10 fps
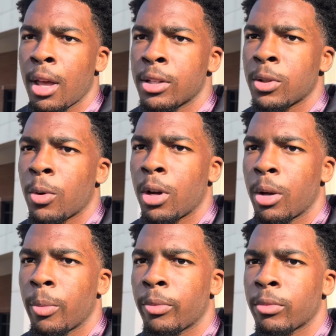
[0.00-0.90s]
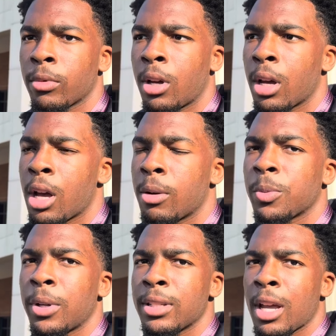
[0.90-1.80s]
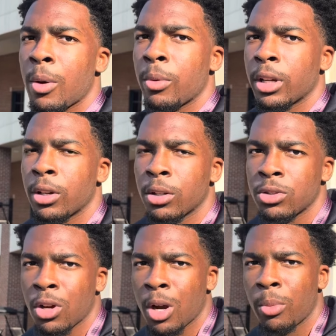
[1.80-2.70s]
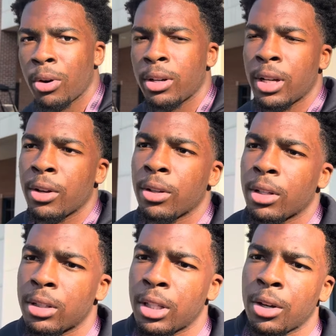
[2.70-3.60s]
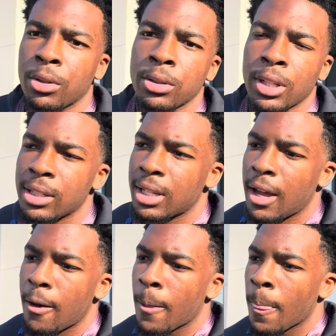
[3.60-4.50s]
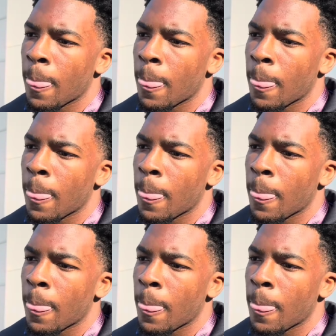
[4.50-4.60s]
So um, uh, come springtime, we'll get on the drawing board, narrow, narrow things down,